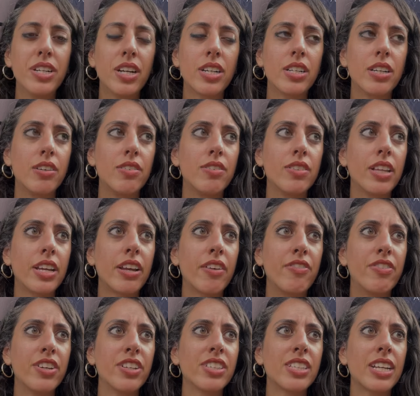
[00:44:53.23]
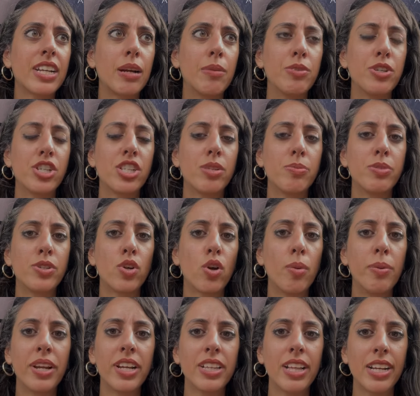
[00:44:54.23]
Like, it feels like I'm just absorbing, like,
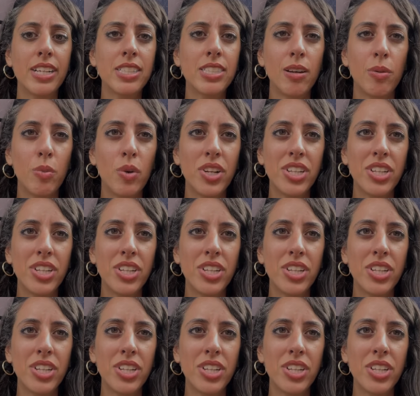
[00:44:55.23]
someone's